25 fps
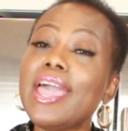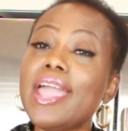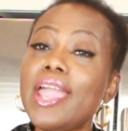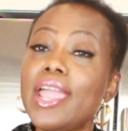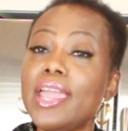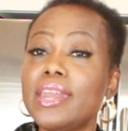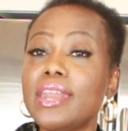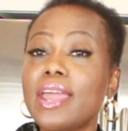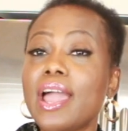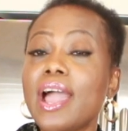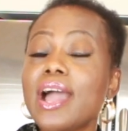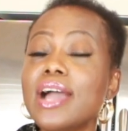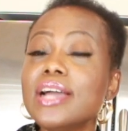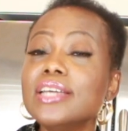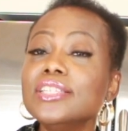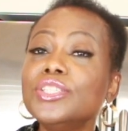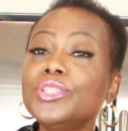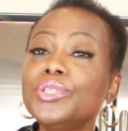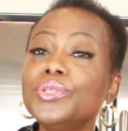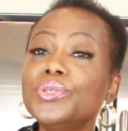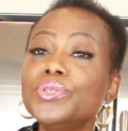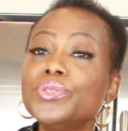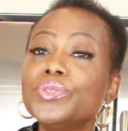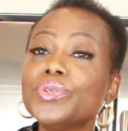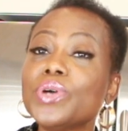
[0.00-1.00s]

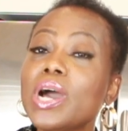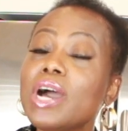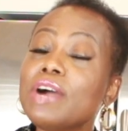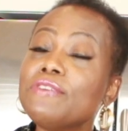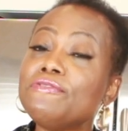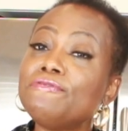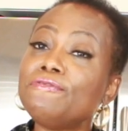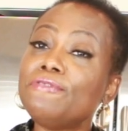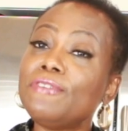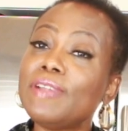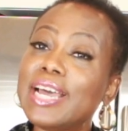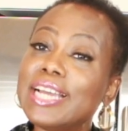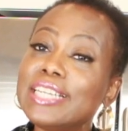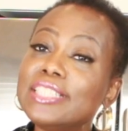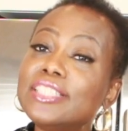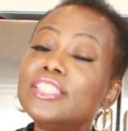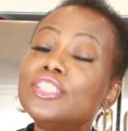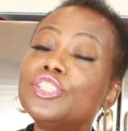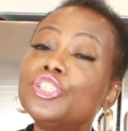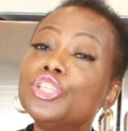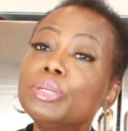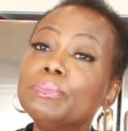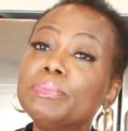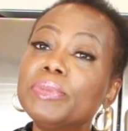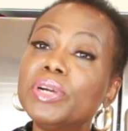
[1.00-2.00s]
enhance you to have flat
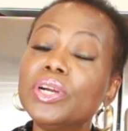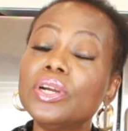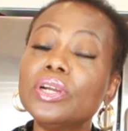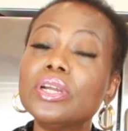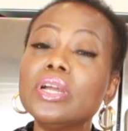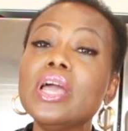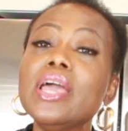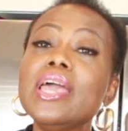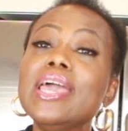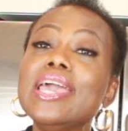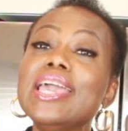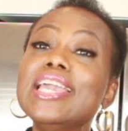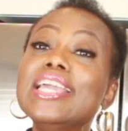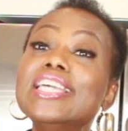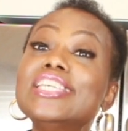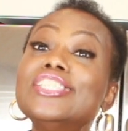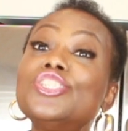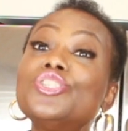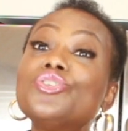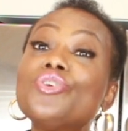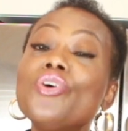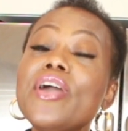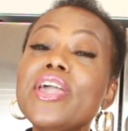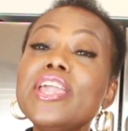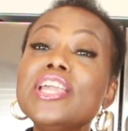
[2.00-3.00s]
stomach is
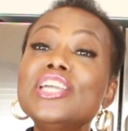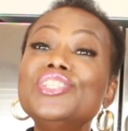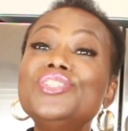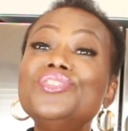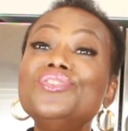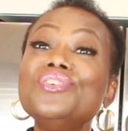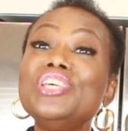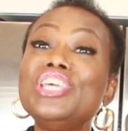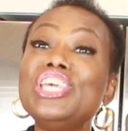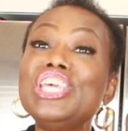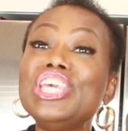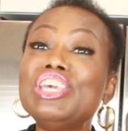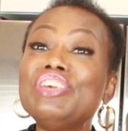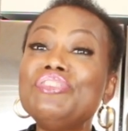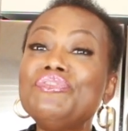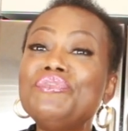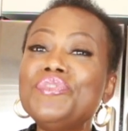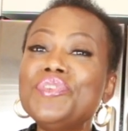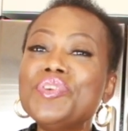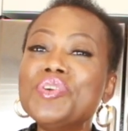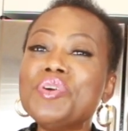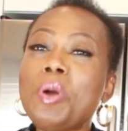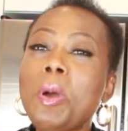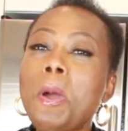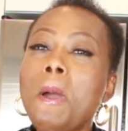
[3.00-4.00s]
going to give
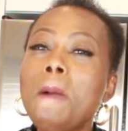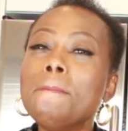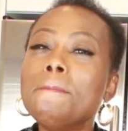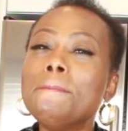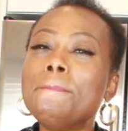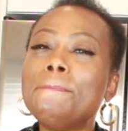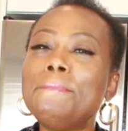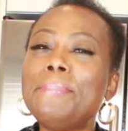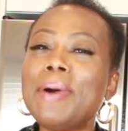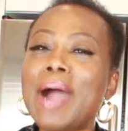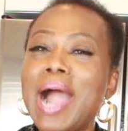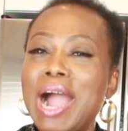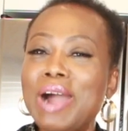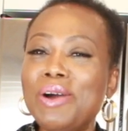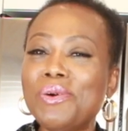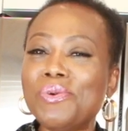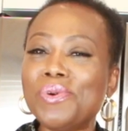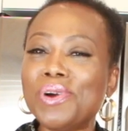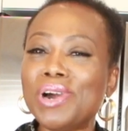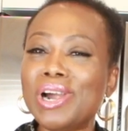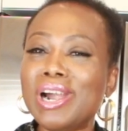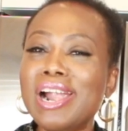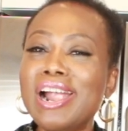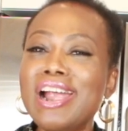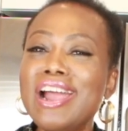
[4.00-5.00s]
you
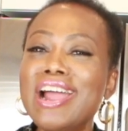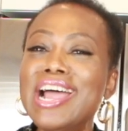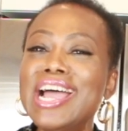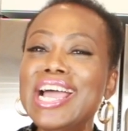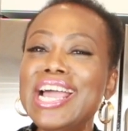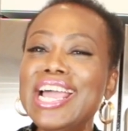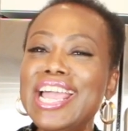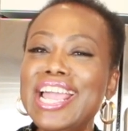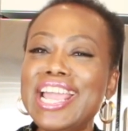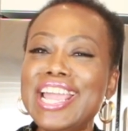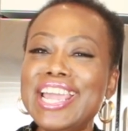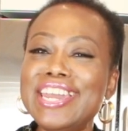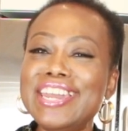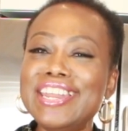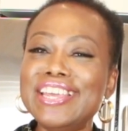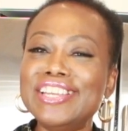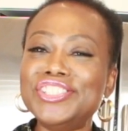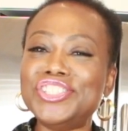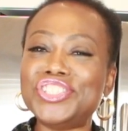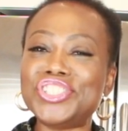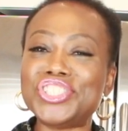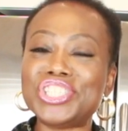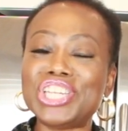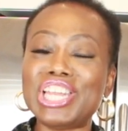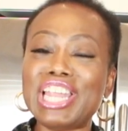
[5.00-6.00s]
power
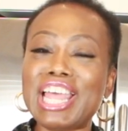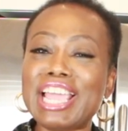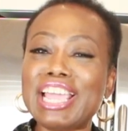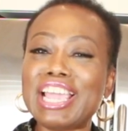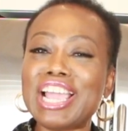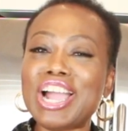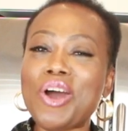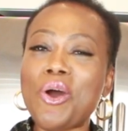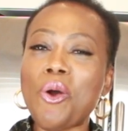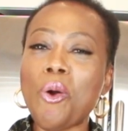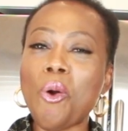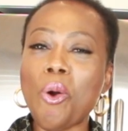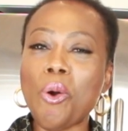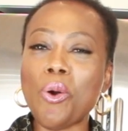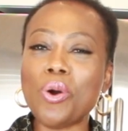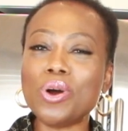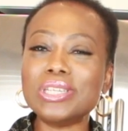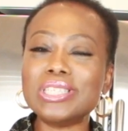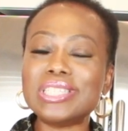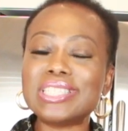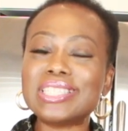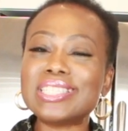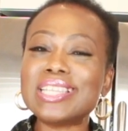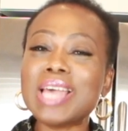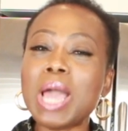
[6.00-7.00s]
energy like a
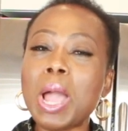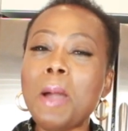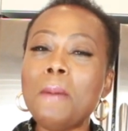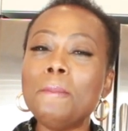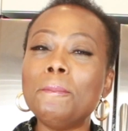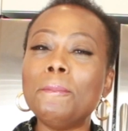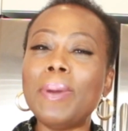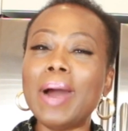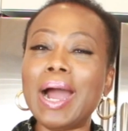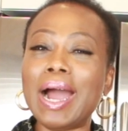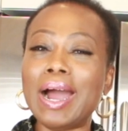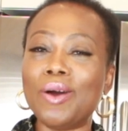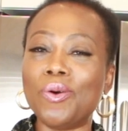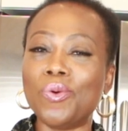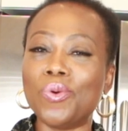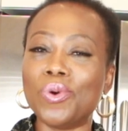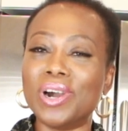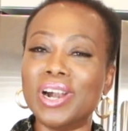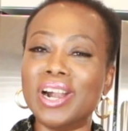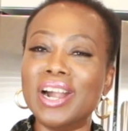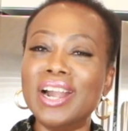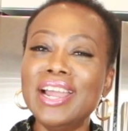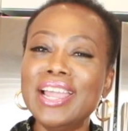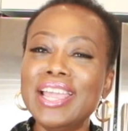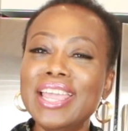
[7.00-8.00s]
horse
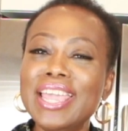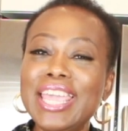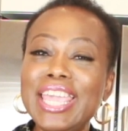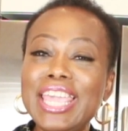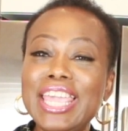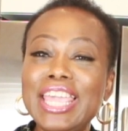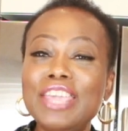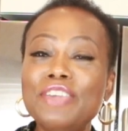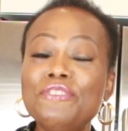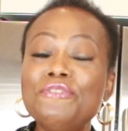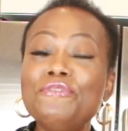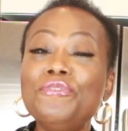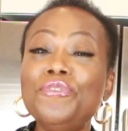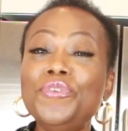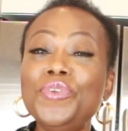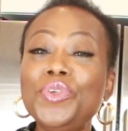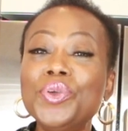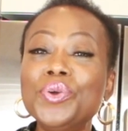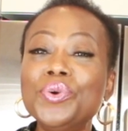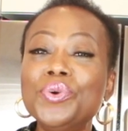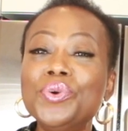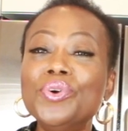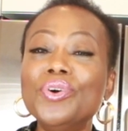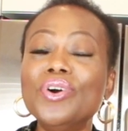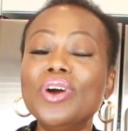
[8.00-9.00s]
power if
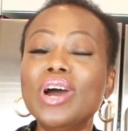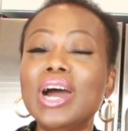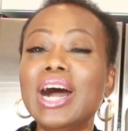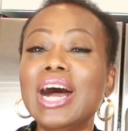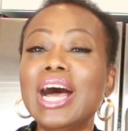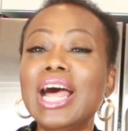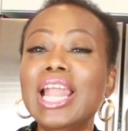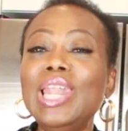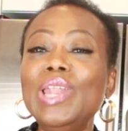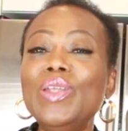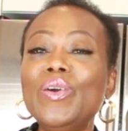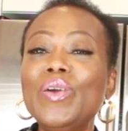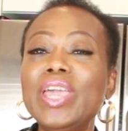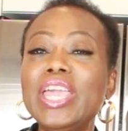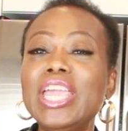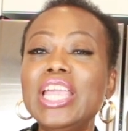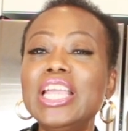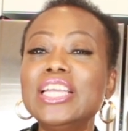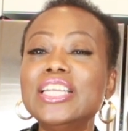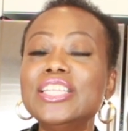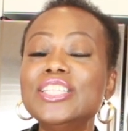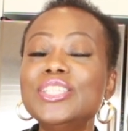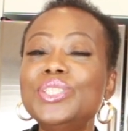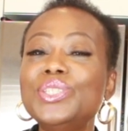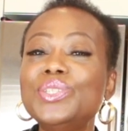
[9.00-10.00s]
you are
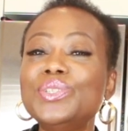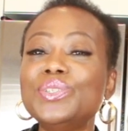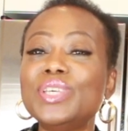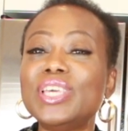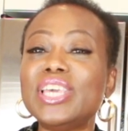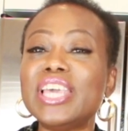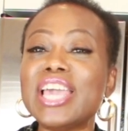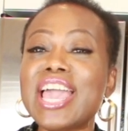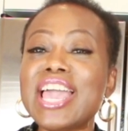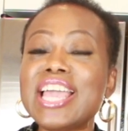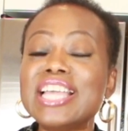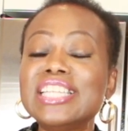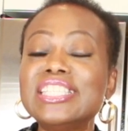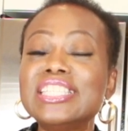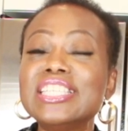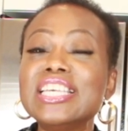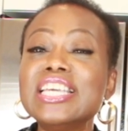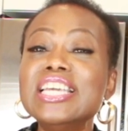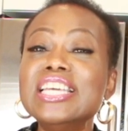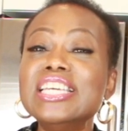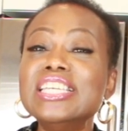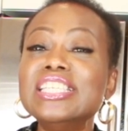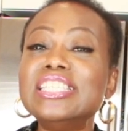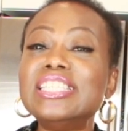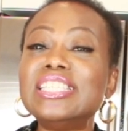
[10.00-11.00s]
looking to get
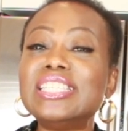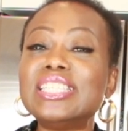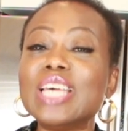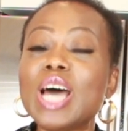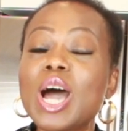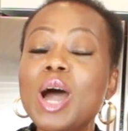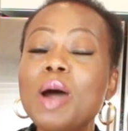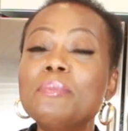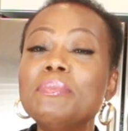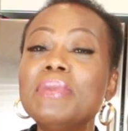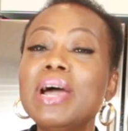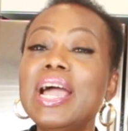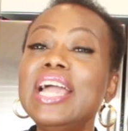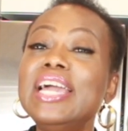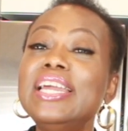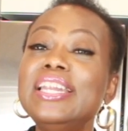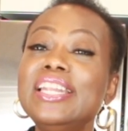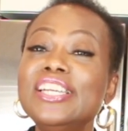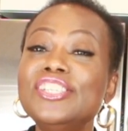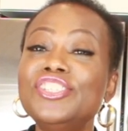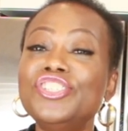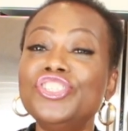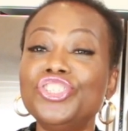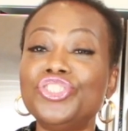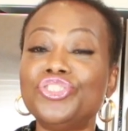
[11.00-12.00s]
some
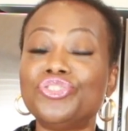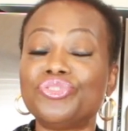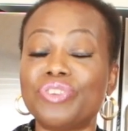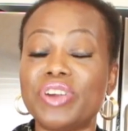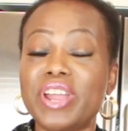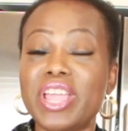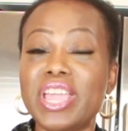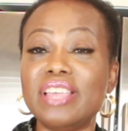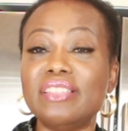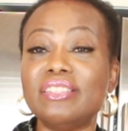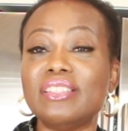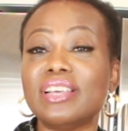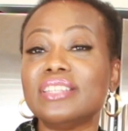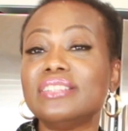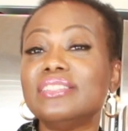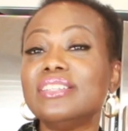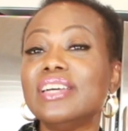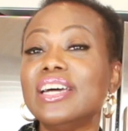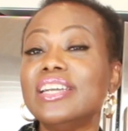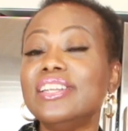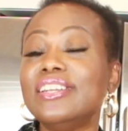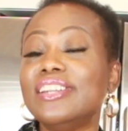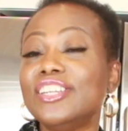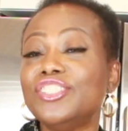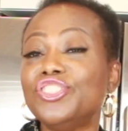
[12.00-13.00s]
energy drink that
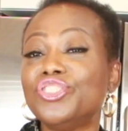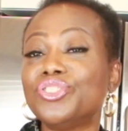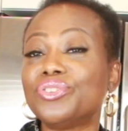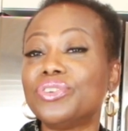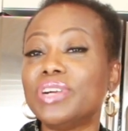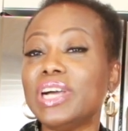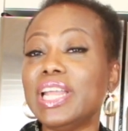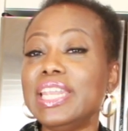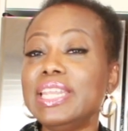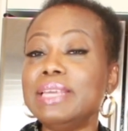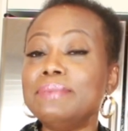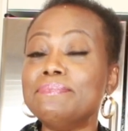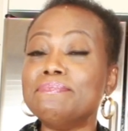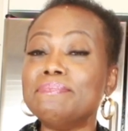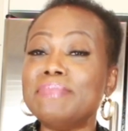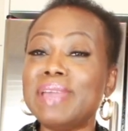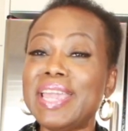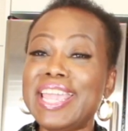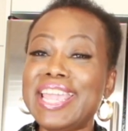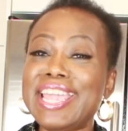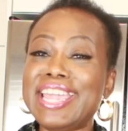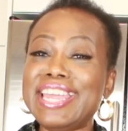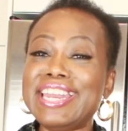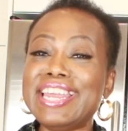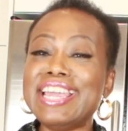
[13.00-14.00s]
are naturally
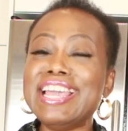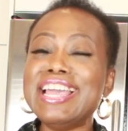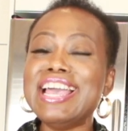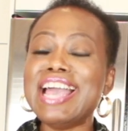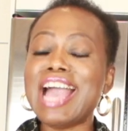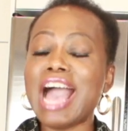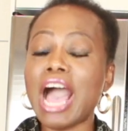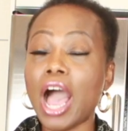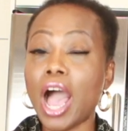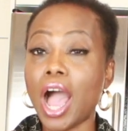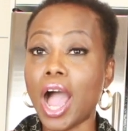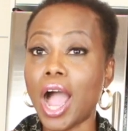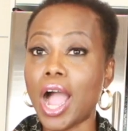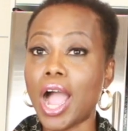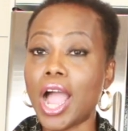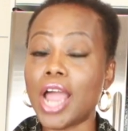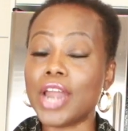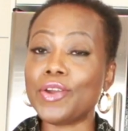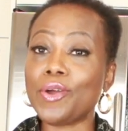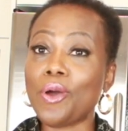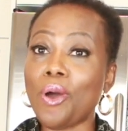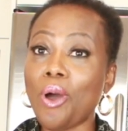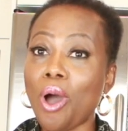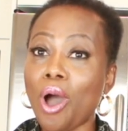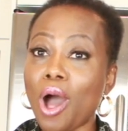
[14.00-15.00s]
made
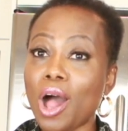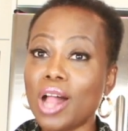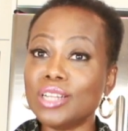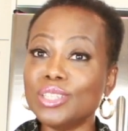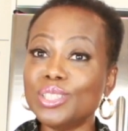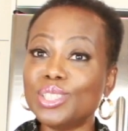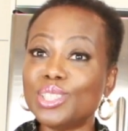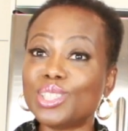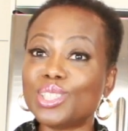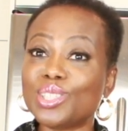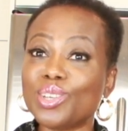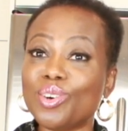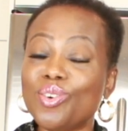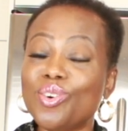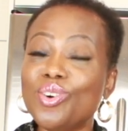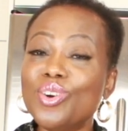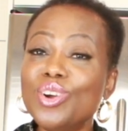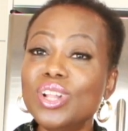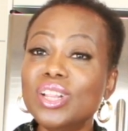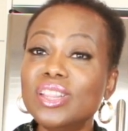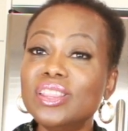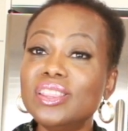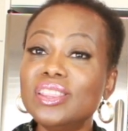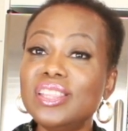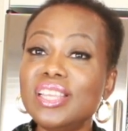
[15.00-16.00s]
and also
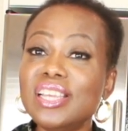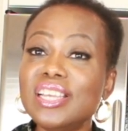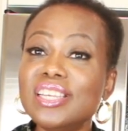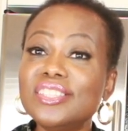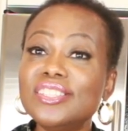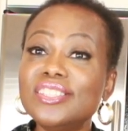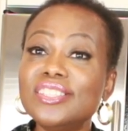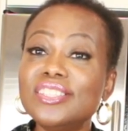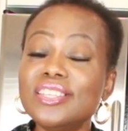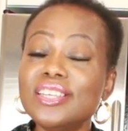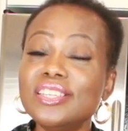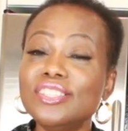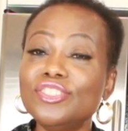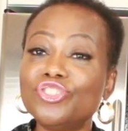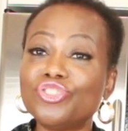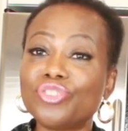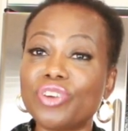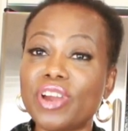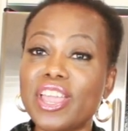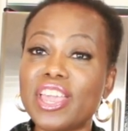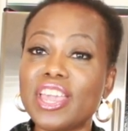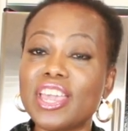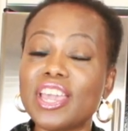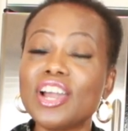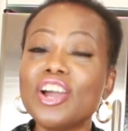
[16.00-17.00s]
this
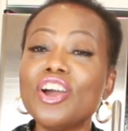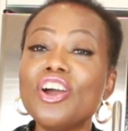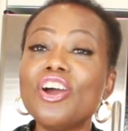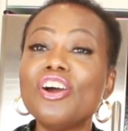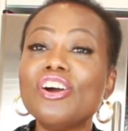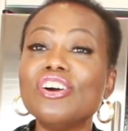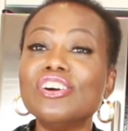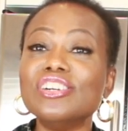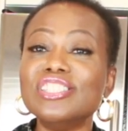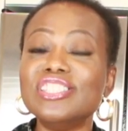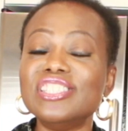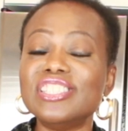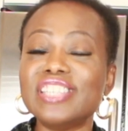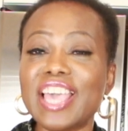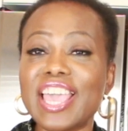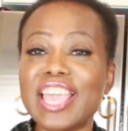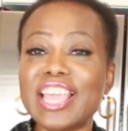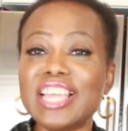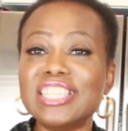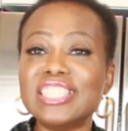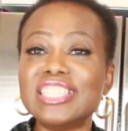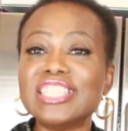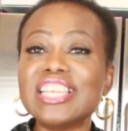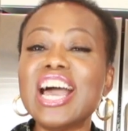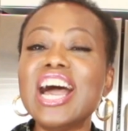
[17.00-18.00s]
drink
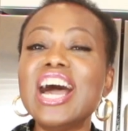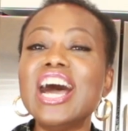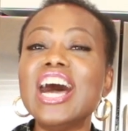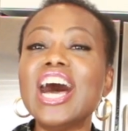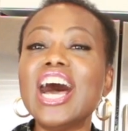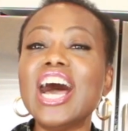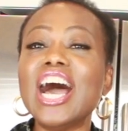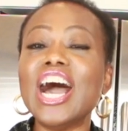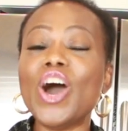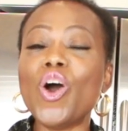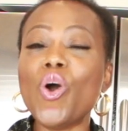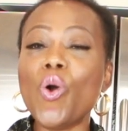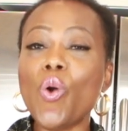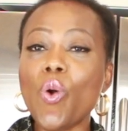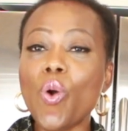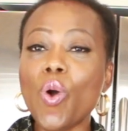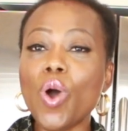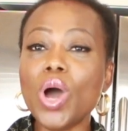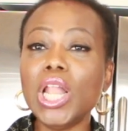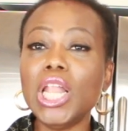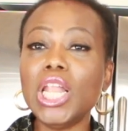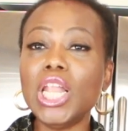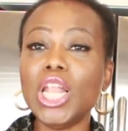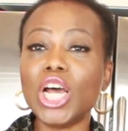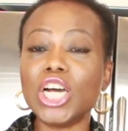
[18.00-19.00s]
contains a
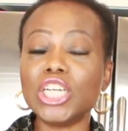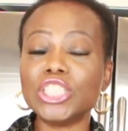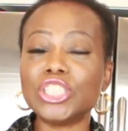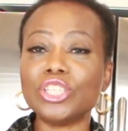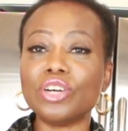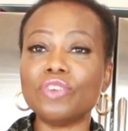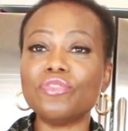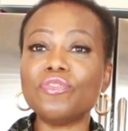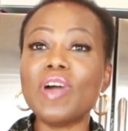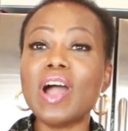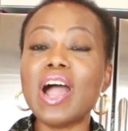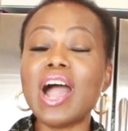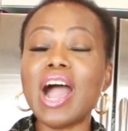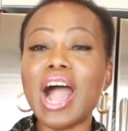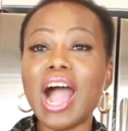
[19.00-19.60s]
whole lot of